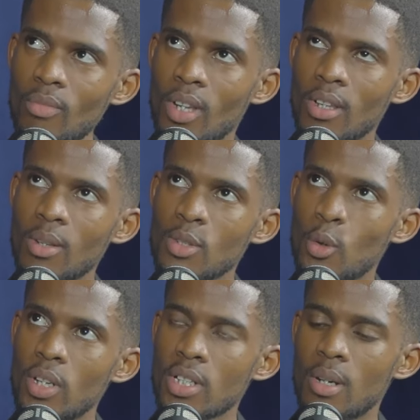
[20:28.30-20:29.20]
I think there was a
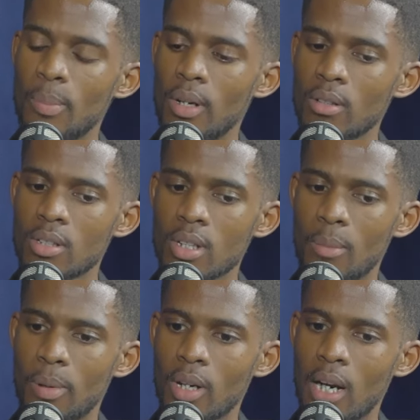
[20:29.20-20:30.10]
question about
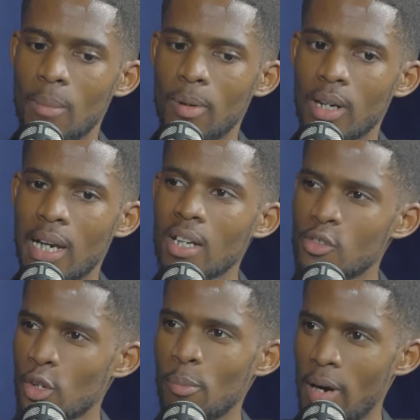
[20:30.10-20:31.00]

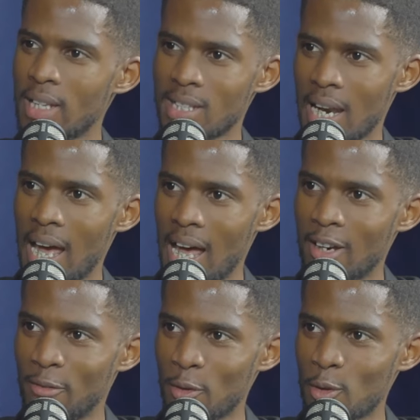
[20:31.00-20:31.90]
luxury brands that I
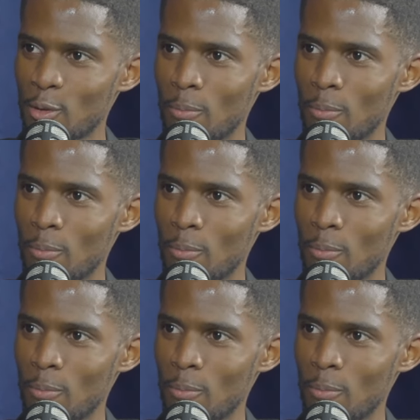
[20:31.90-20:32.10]
had for you.